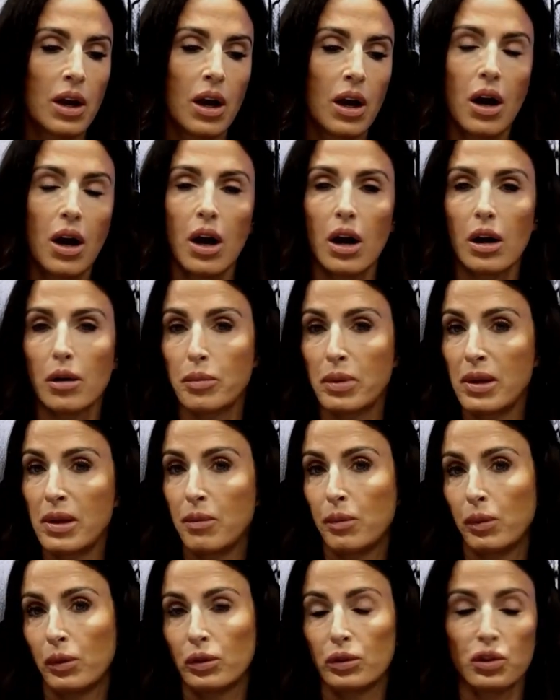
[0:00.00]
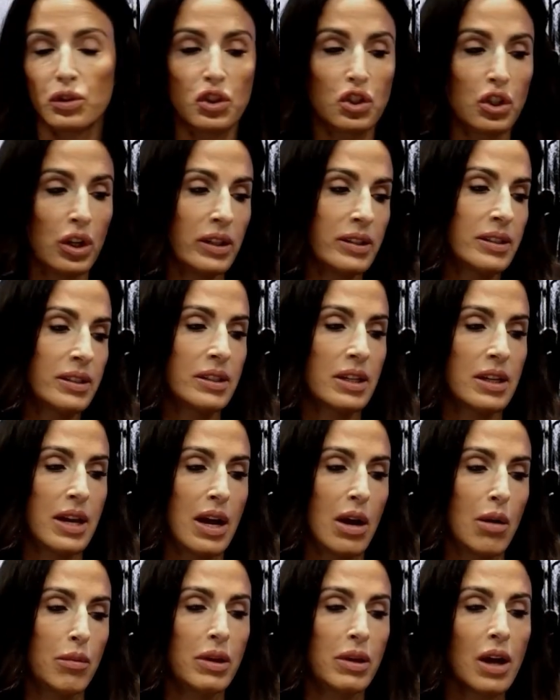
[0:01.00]
Are people just now
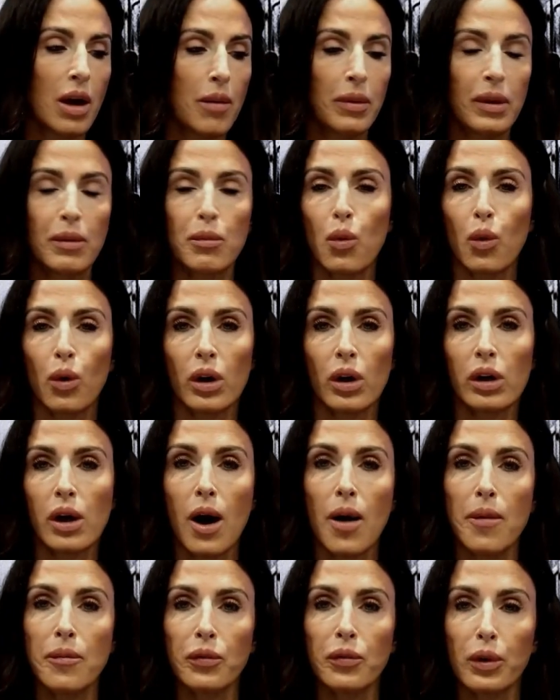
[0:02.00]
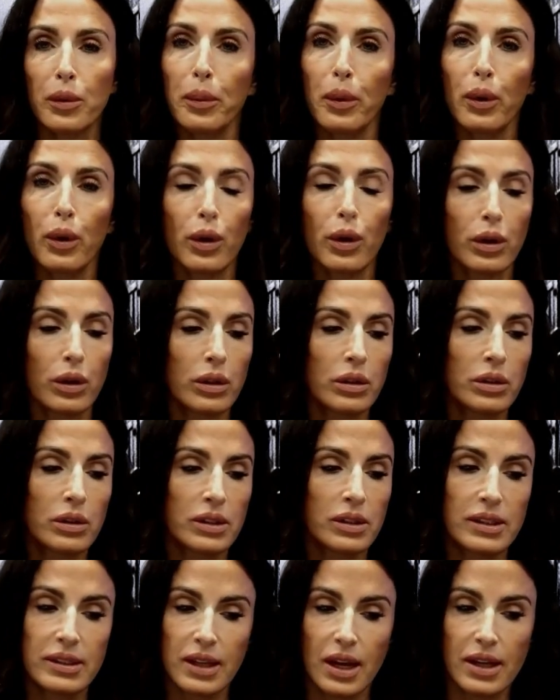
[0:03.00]
becoming more comfortable
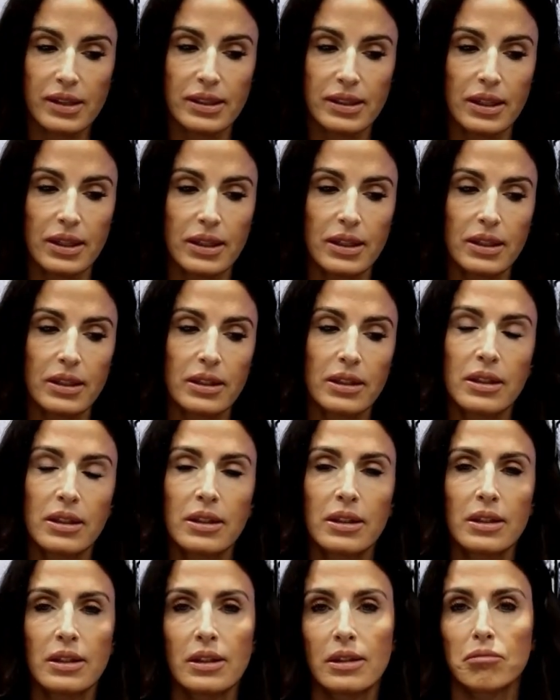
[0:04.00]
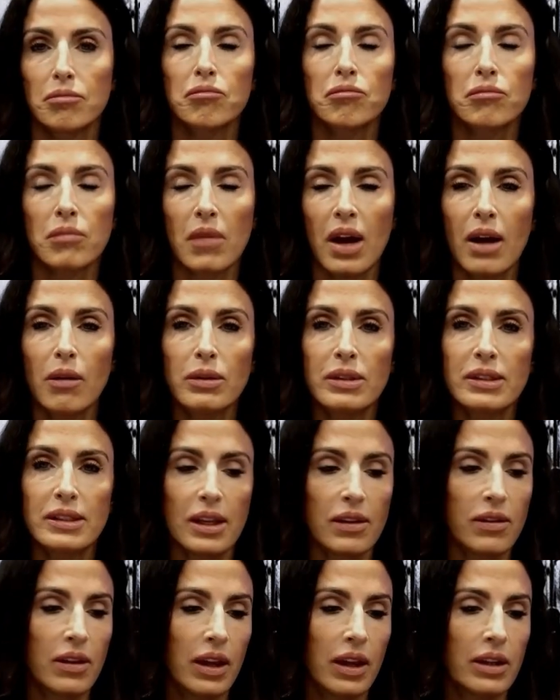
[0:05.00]
discussing it? I would say
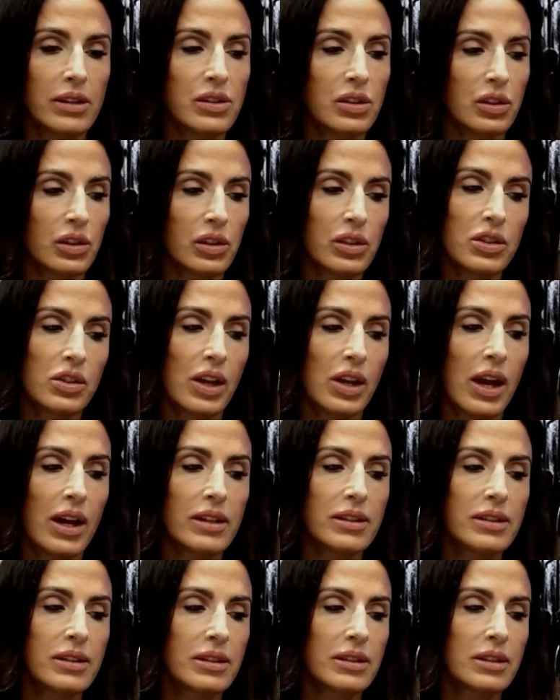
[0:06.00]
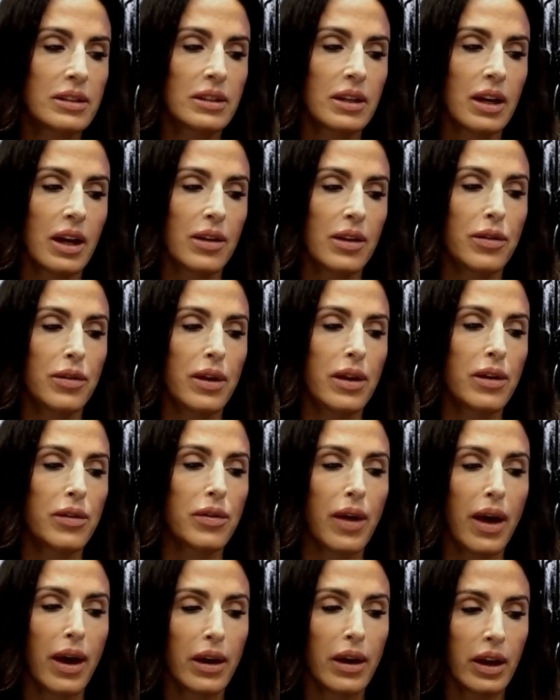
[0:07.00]
the answer is yes. I think
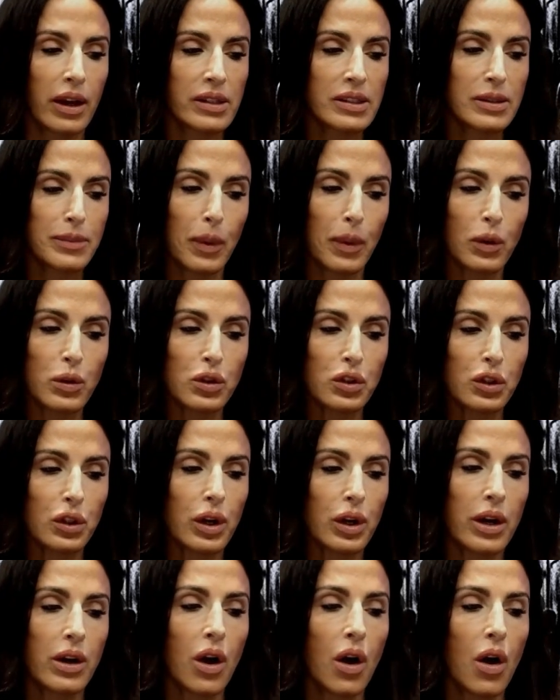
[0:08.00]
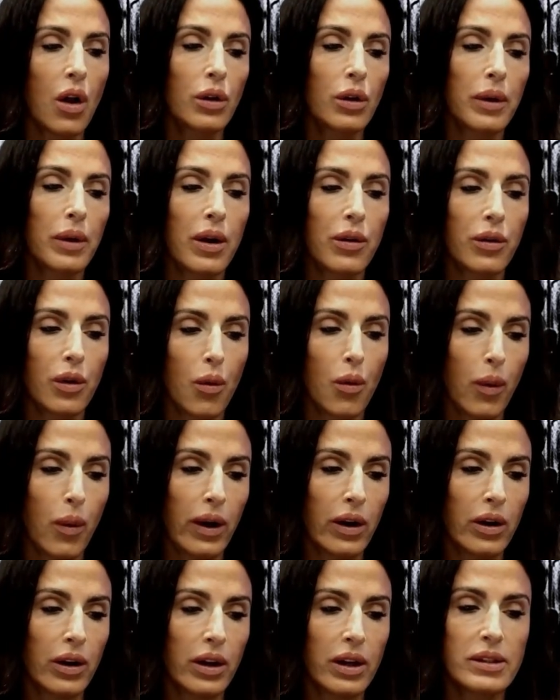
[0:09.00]
that exposure and all around
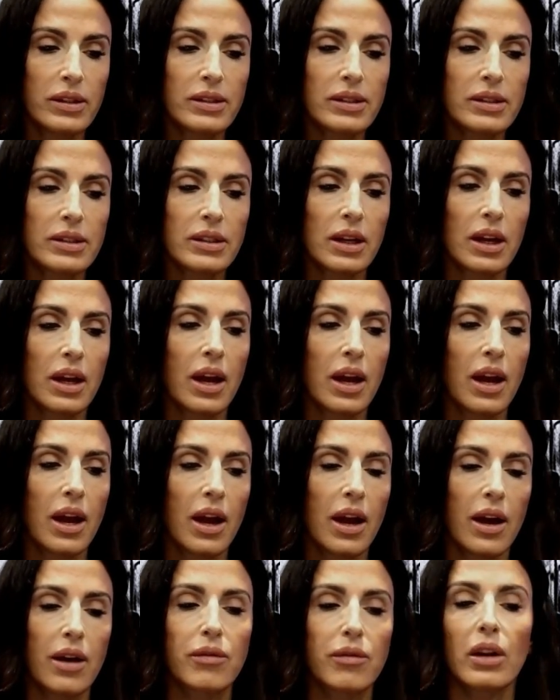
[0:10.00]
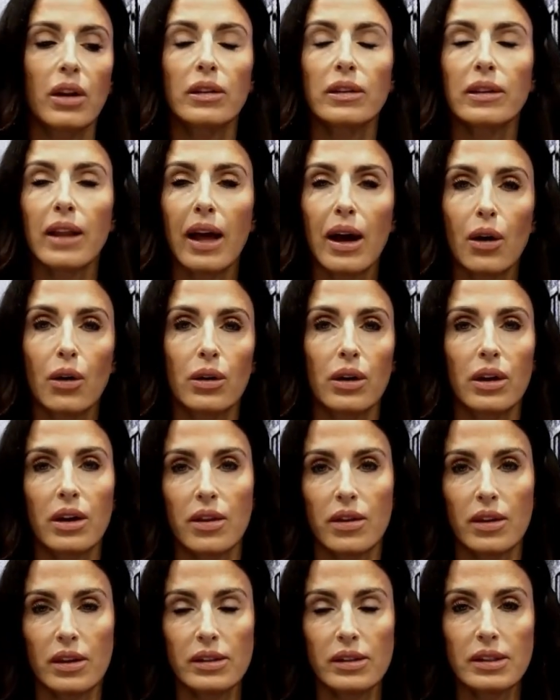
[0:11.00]
awareness have allowed
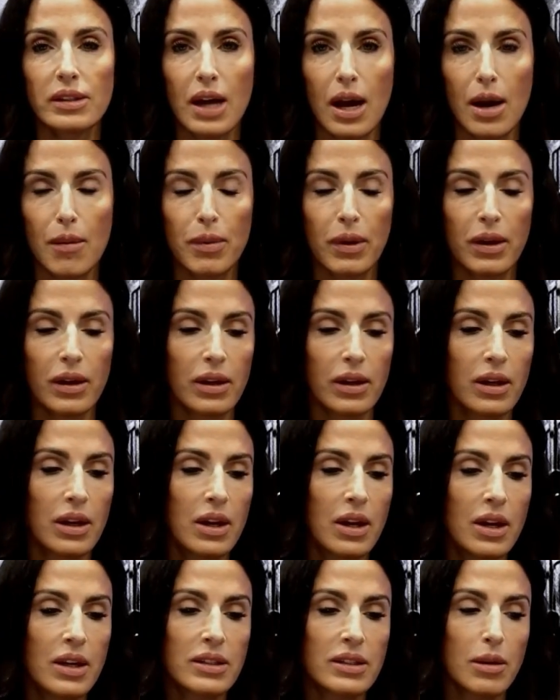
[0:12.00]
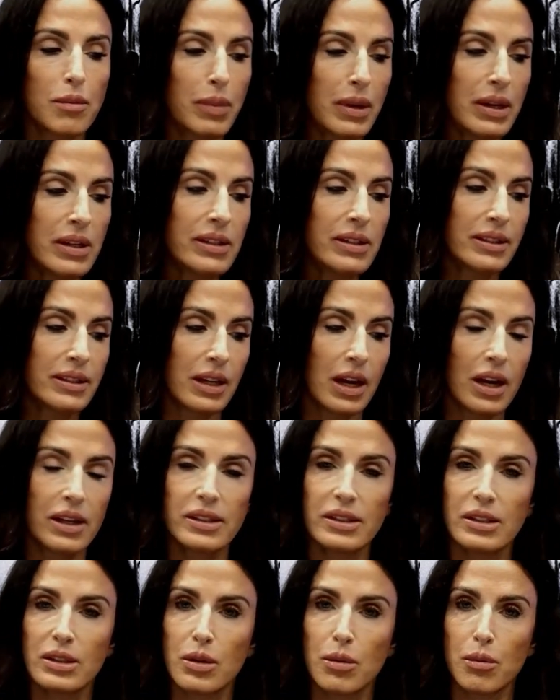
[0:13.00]
this topic to be
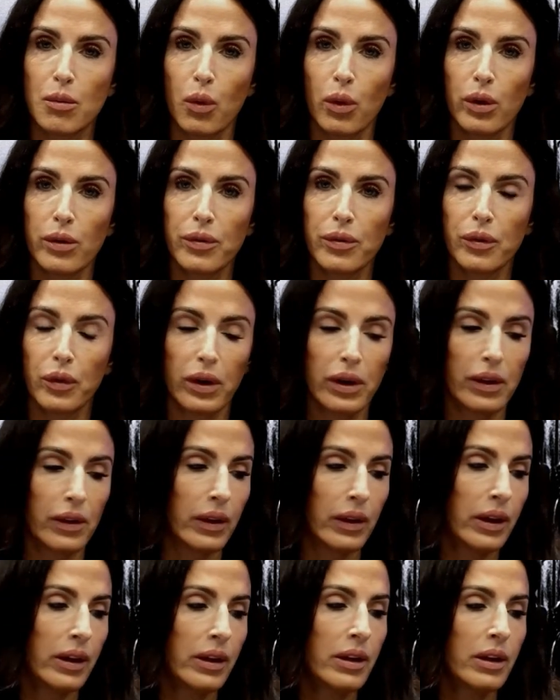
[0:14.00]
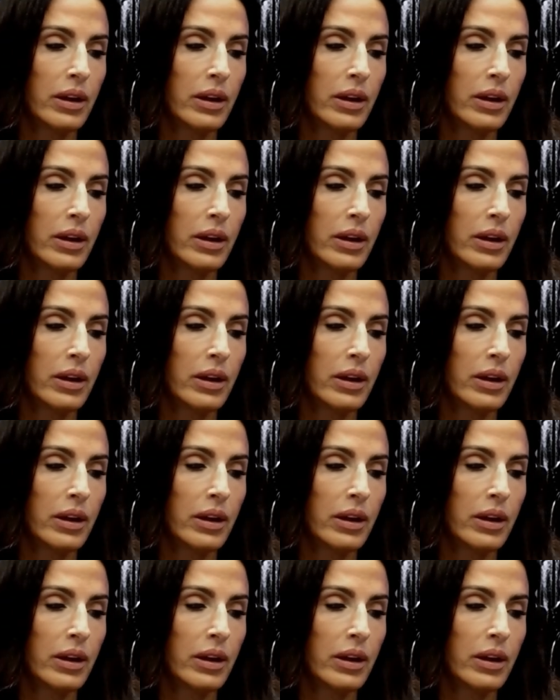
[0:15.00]
discussed more freely,